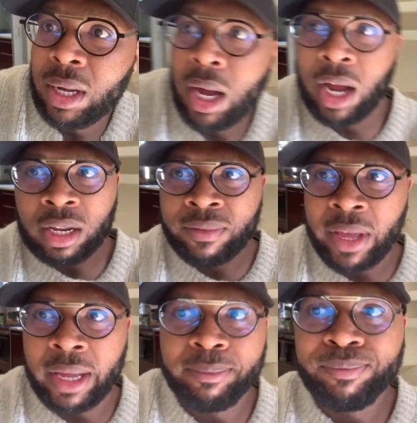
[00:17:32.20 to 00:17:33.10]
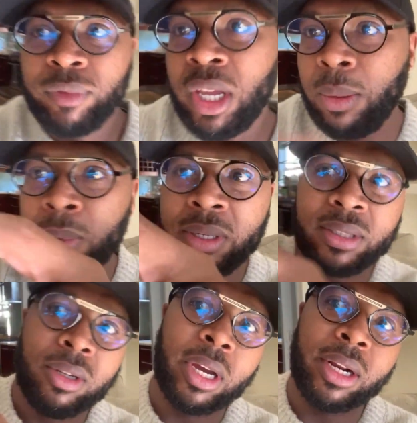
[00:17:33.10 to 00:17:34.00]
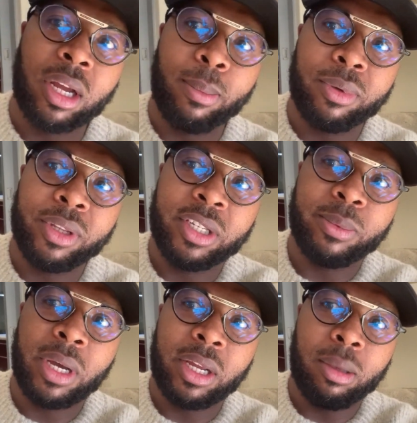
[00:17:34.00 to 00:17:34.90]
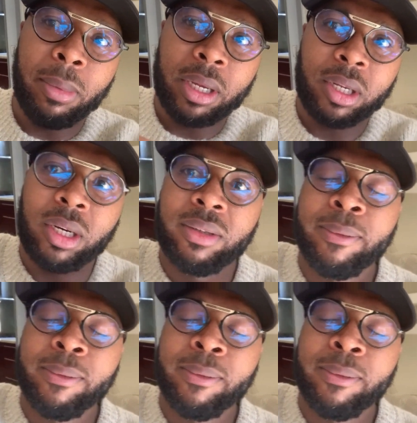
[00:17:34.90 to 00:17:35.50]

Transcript: all of that. Yeah, we still got a couple of things we gotta get back there.